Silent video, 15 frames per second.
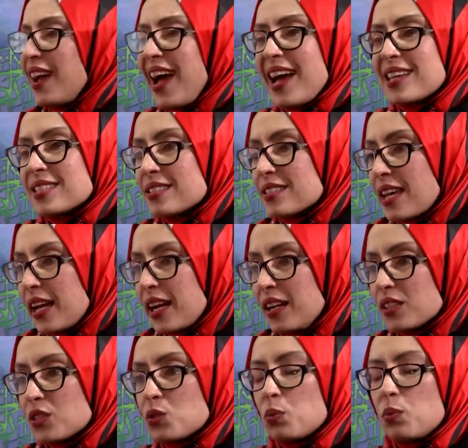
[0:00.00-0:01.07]
us as
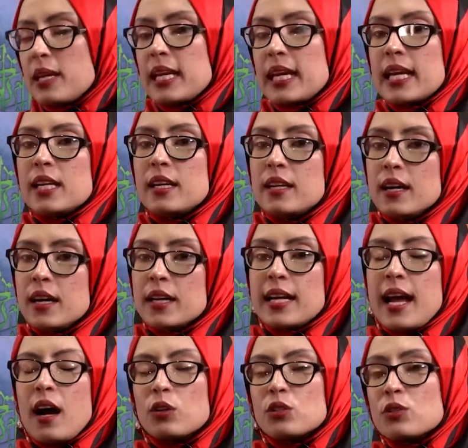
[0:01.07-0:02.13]
adults we can learn
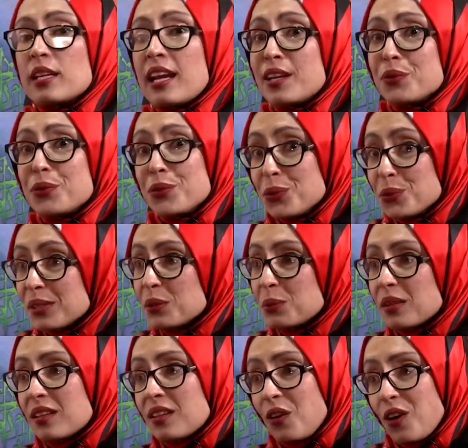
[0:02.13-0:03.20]
how to and i do it
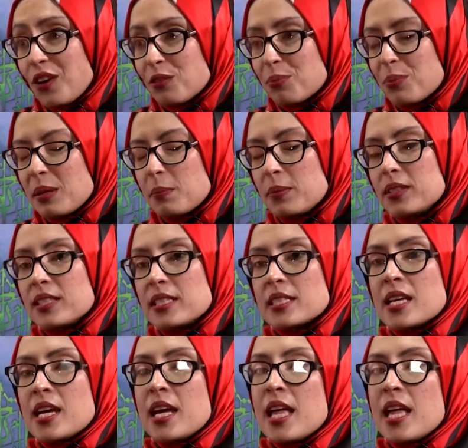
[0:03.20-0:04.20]
with a lot of people is